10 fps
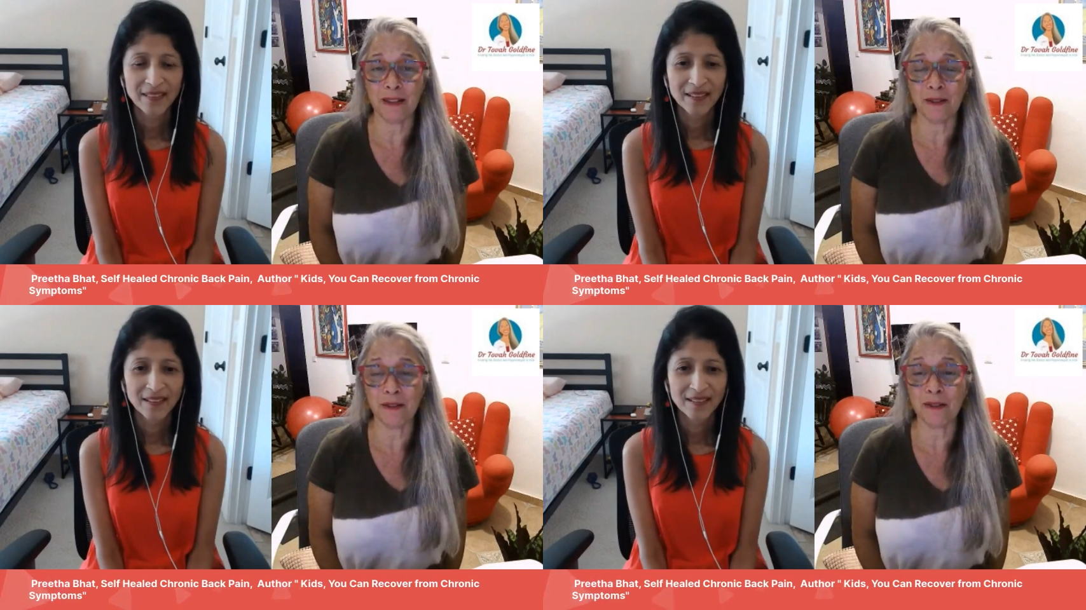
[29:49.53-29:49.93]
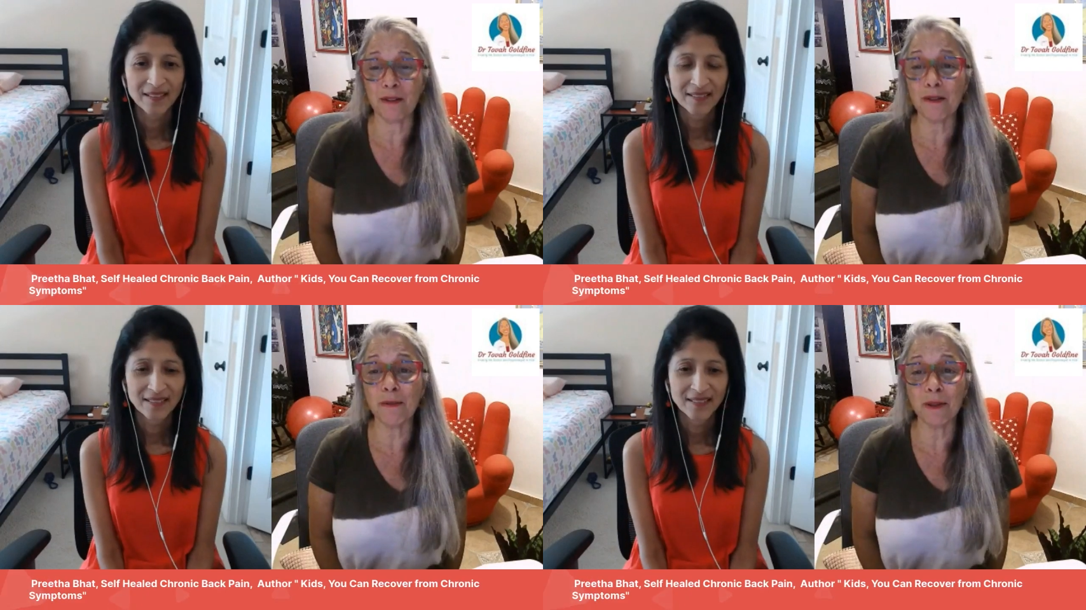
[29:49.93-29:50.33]
Speaker 1: because they're
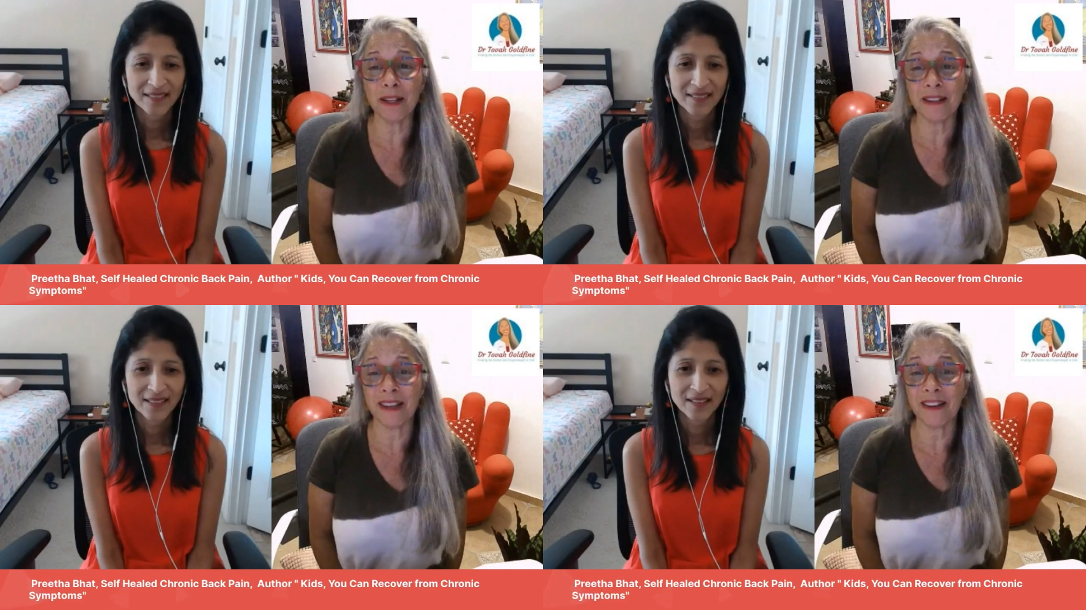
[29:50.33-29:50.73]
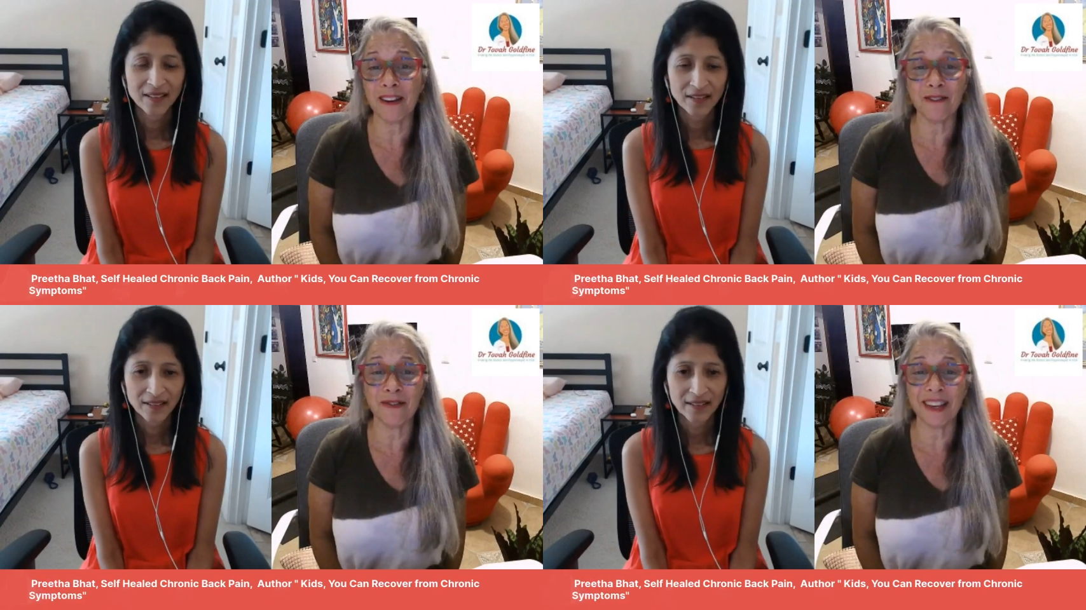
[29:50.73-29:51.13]
the bullies, and they're
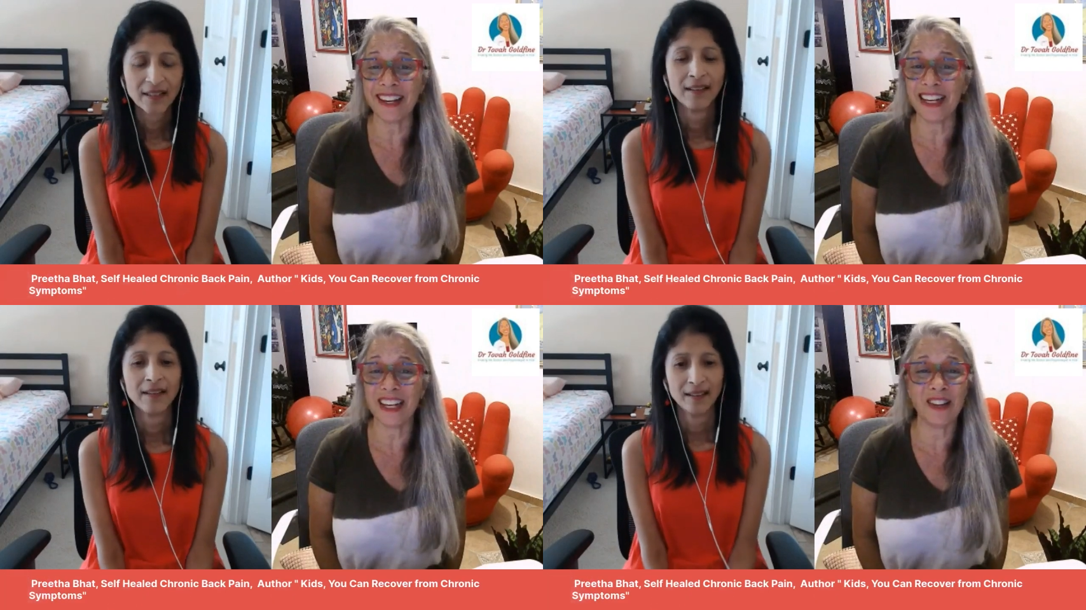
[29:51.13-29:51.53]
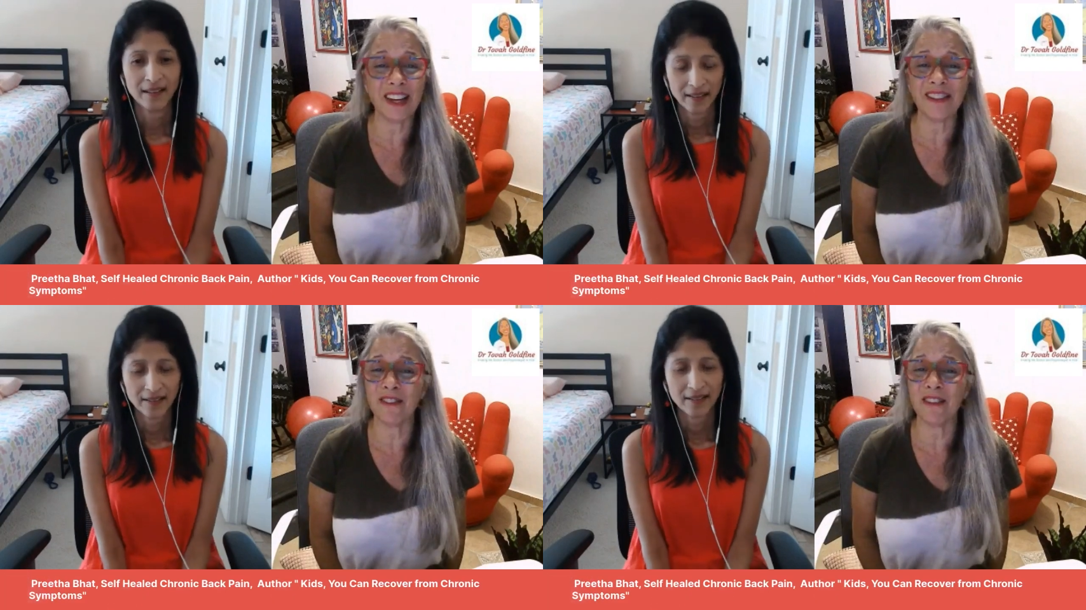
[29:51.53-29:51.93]
not
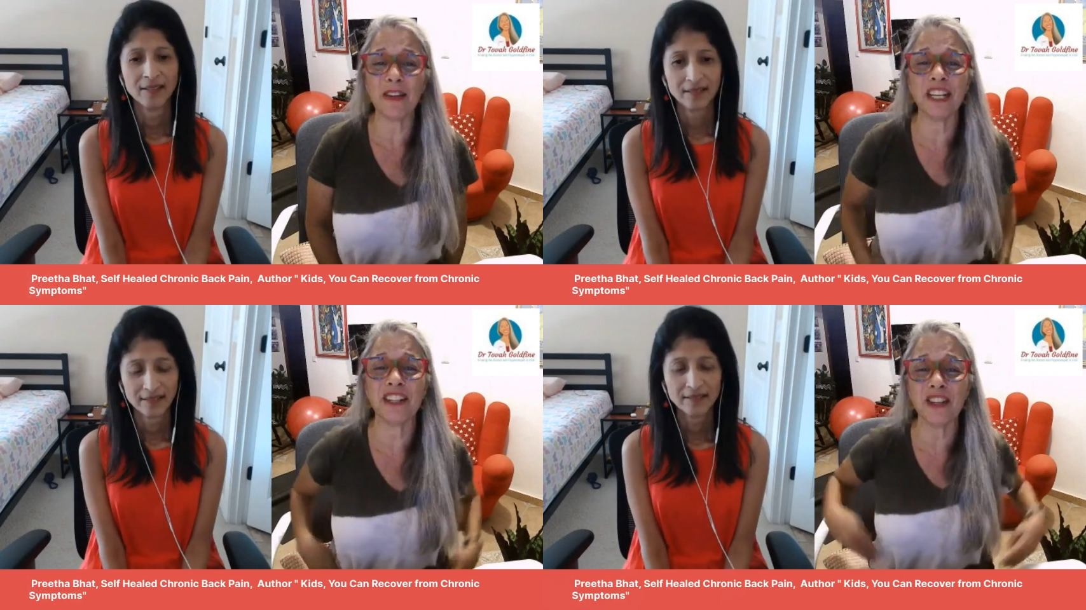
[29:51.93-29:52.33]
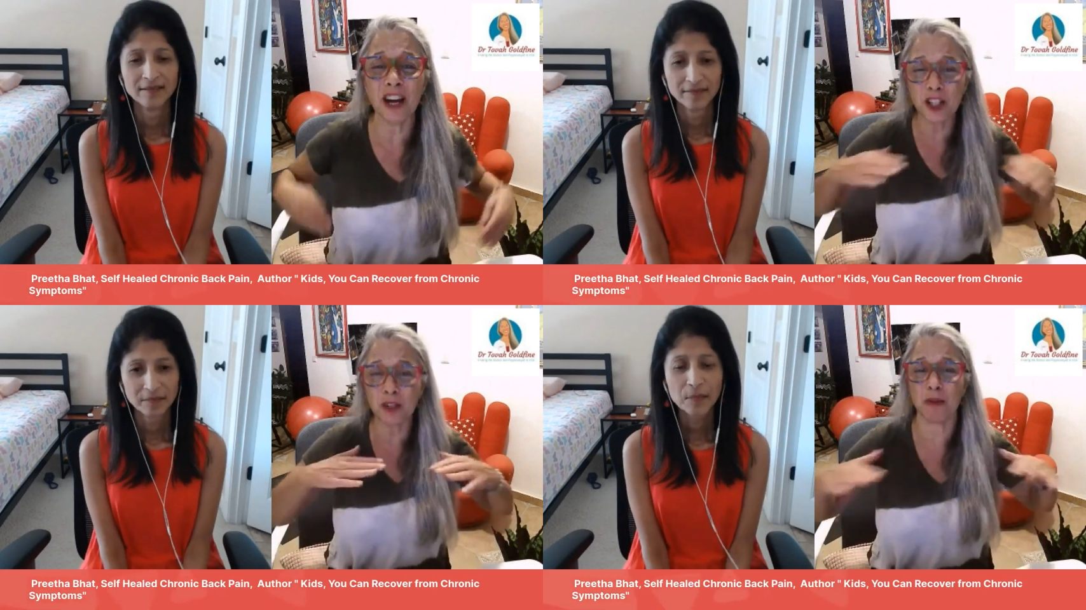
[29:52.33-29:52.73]
even in
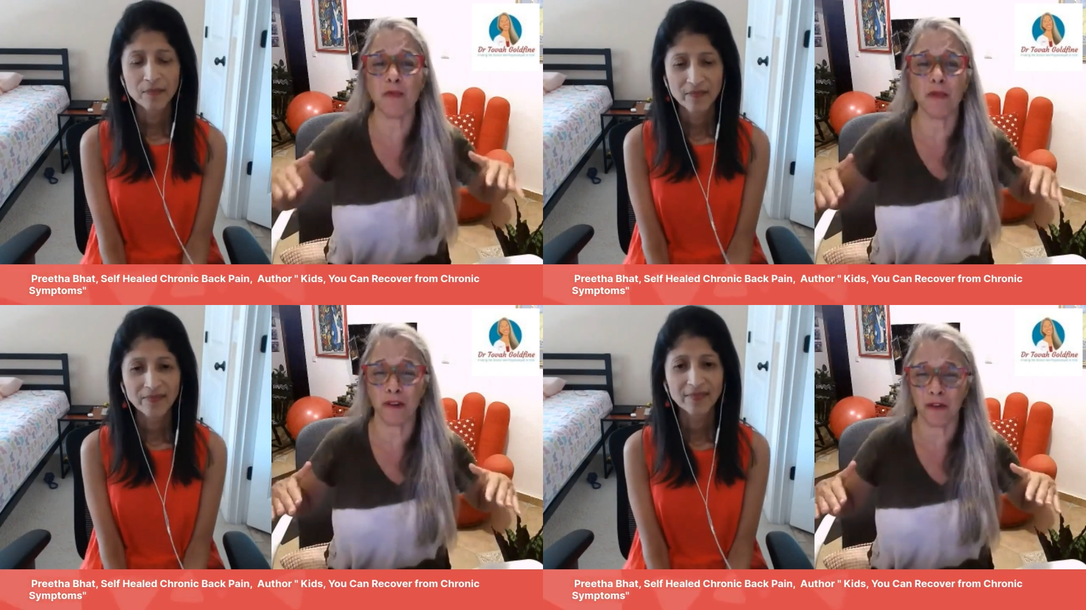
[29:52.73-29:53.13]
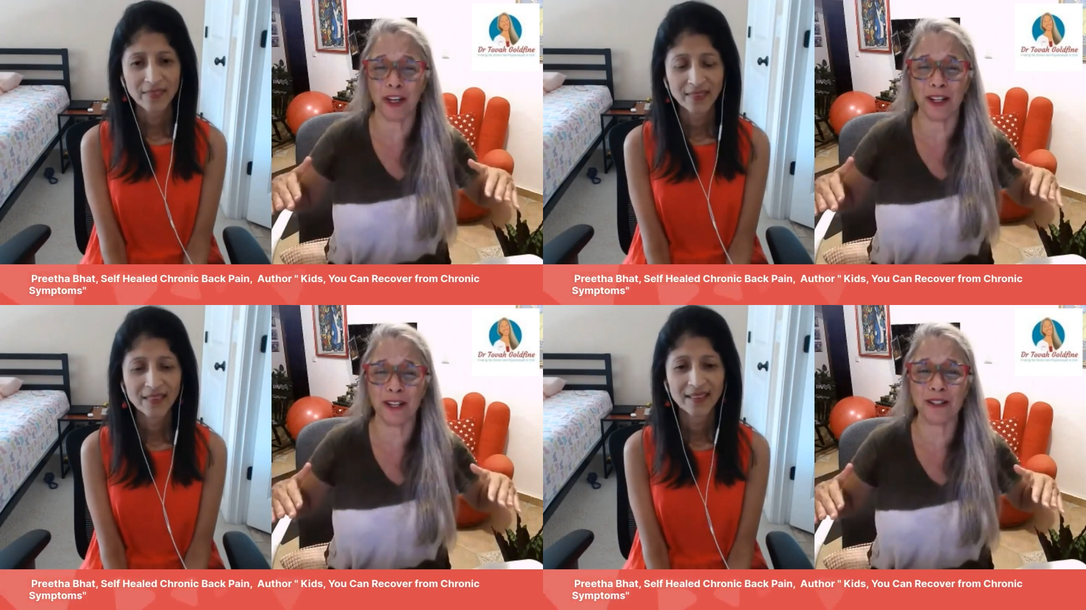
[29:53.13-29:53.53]
touch with their
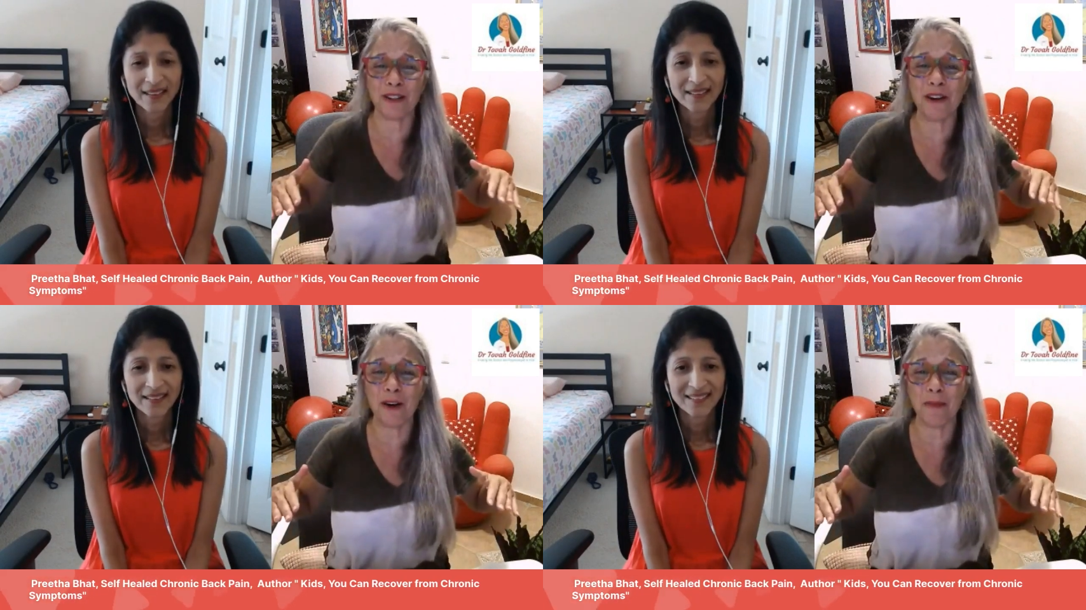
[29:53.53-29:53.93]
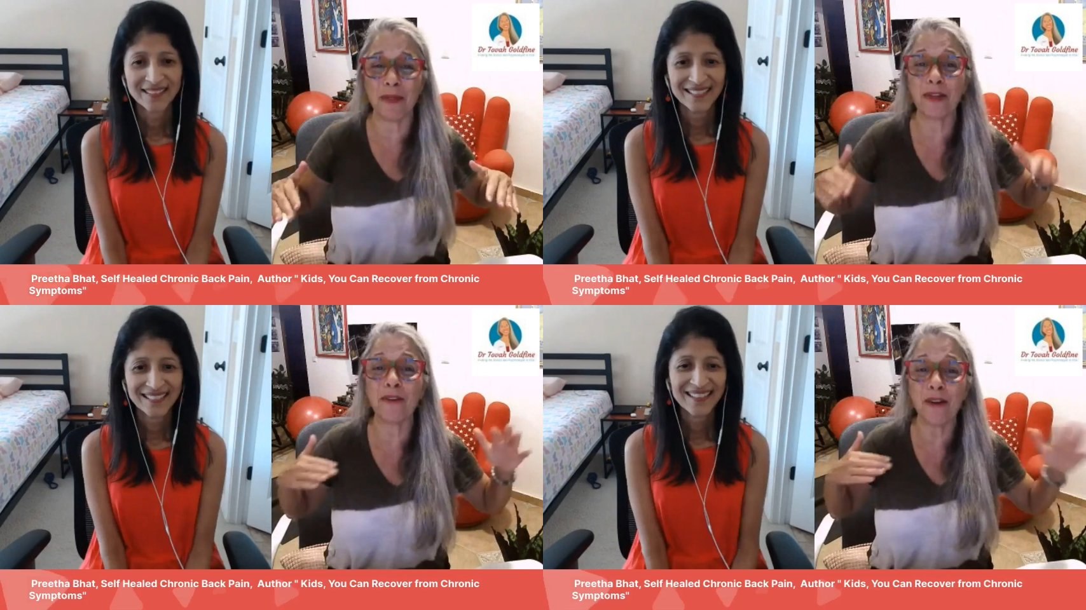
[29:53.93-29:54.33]
feelings at all, but
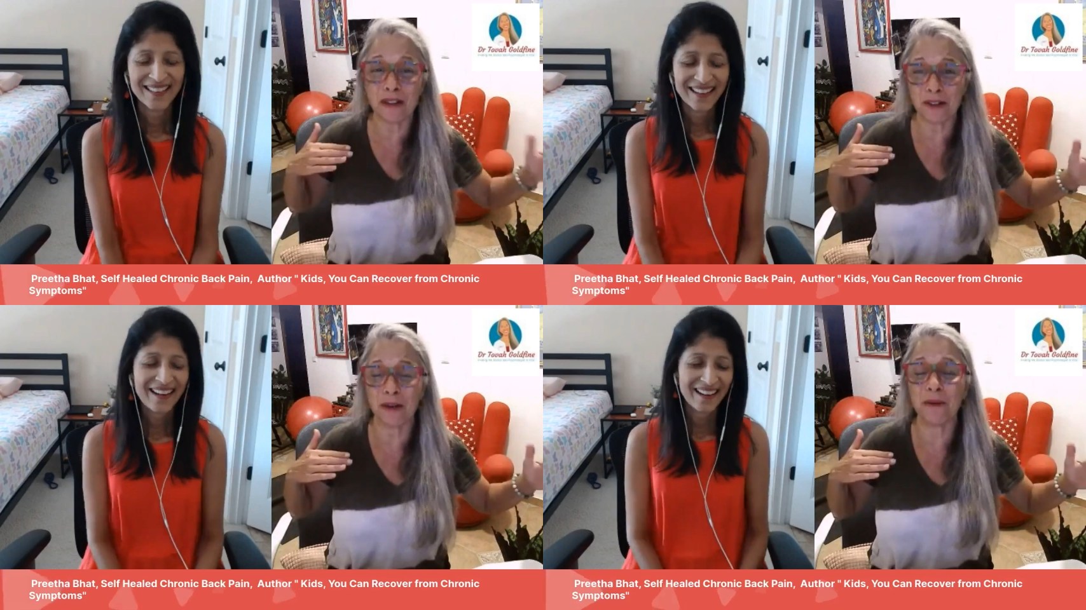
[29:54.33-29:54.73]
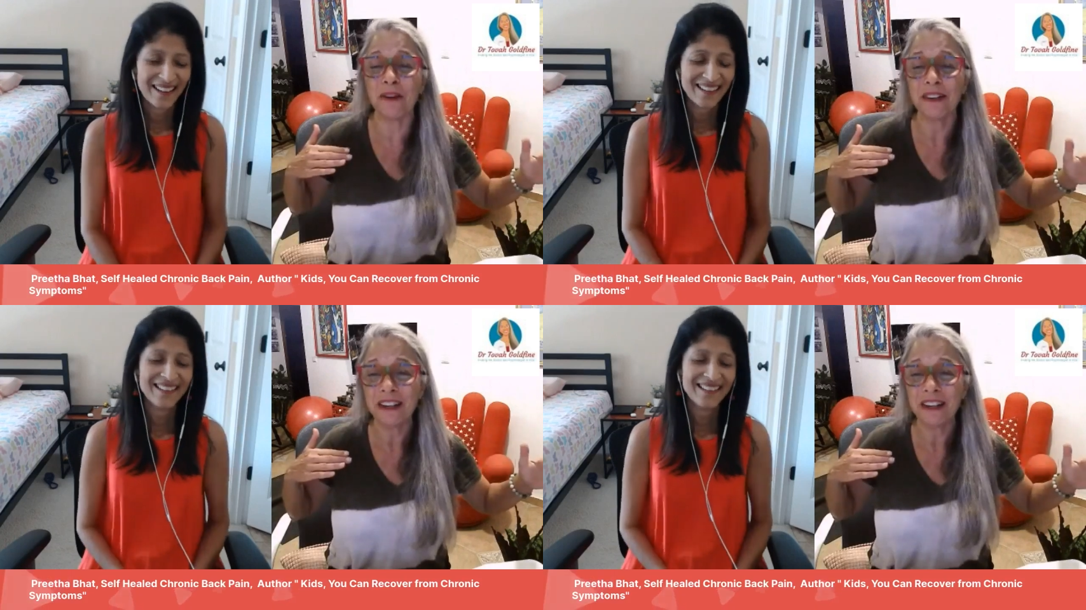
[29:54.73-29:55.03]
they're also